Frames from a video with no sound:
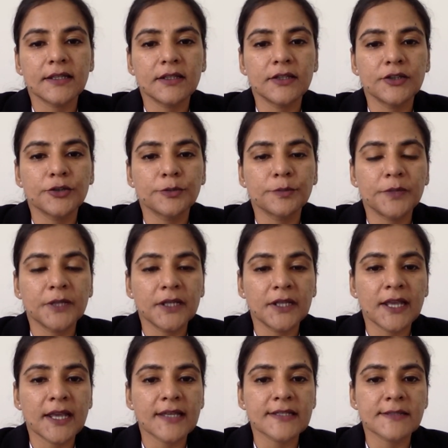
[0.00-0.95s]
the rupee
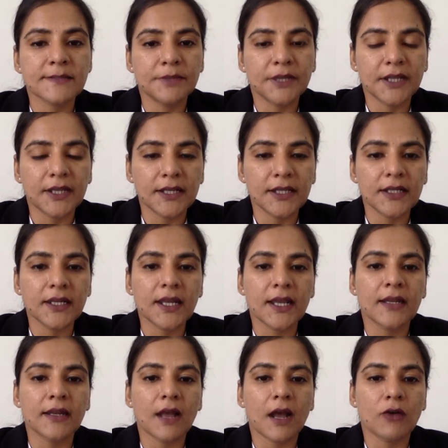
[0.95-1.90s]
has been
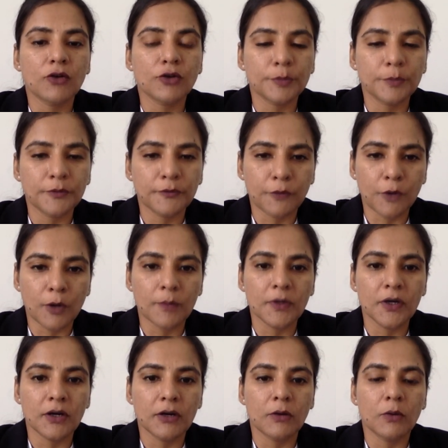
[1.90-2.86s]
an
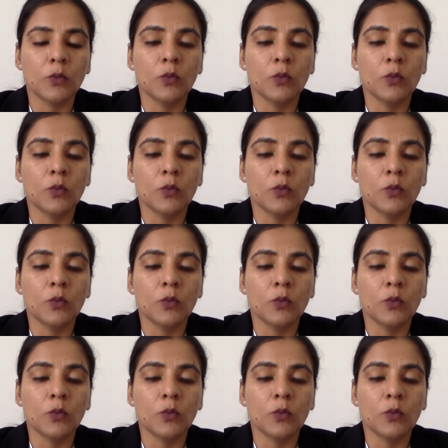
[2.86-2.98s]
outperformer